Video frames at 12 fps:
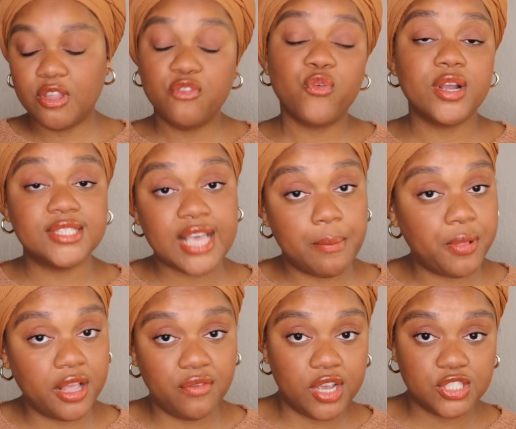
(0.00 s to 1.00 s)
for example,
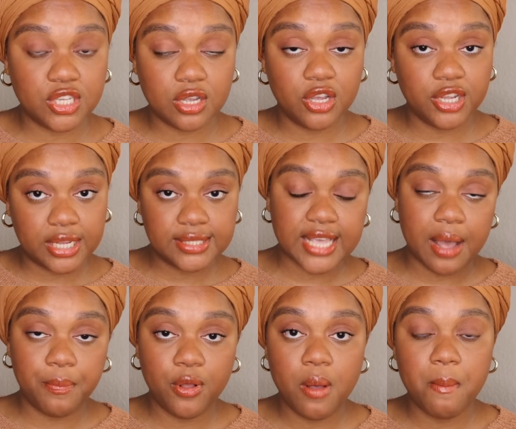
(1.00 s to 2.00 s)
I'll give you guys a good
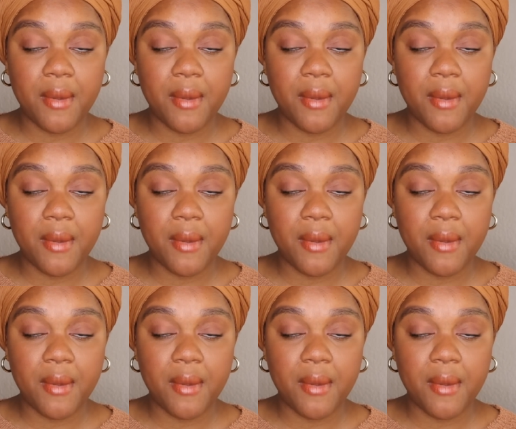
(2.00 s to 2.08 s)
example.